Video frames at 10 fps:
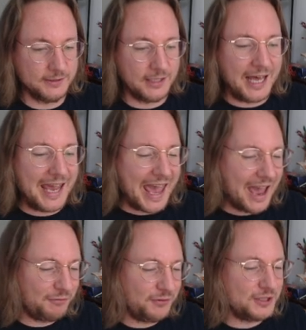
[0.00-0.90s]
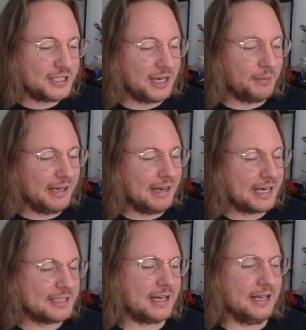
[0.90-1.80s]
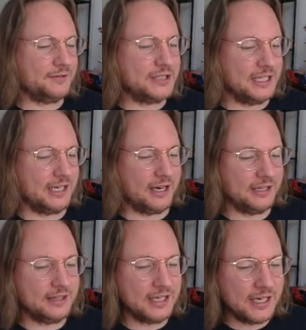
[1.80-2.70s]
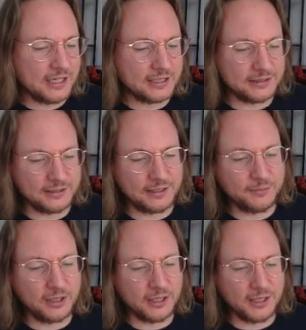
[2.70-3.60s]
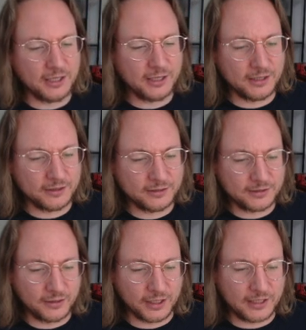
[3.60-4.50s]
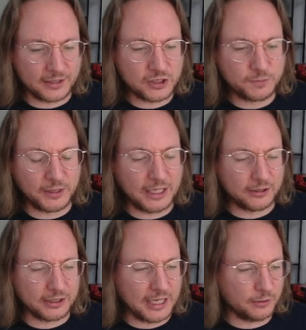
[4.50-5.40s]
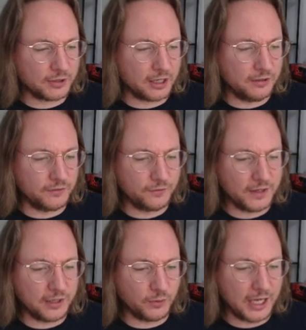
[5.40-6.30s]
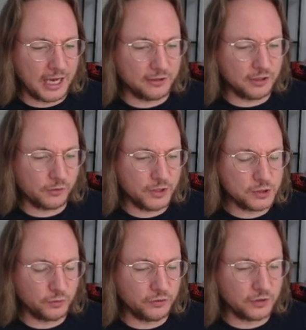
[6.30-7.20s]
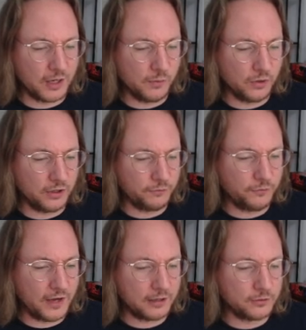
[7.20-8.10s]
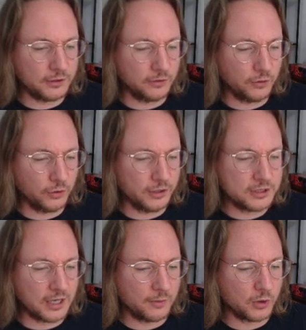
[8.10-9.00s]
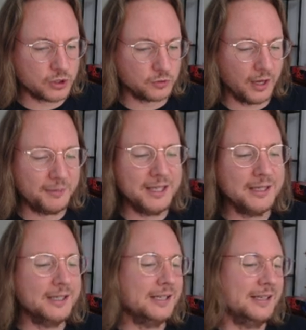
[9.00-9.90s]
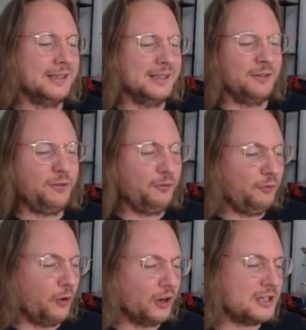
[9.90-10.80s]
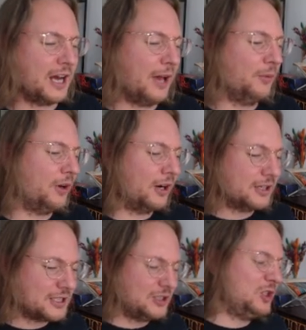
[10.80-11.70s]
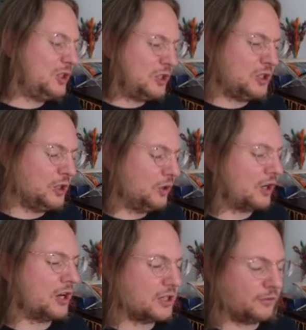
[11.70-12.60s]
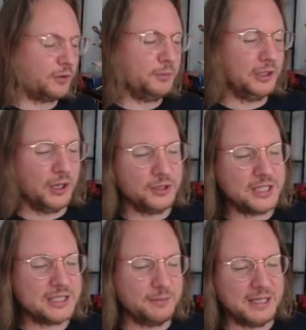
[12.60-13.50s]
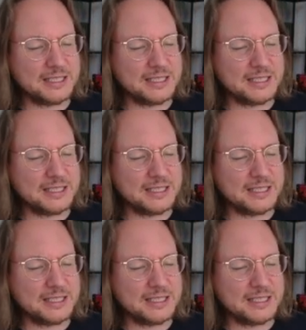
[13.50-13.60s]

I have to say my deck's kind of sick. I think I'm gonna... Oh, I, I just played out of land without even thinking what I had. Dark Ritual, Time Walk, Factory, Lord, Time Walk, Swan. I mean, four Time Walks, two Contract from Belows. That's a bit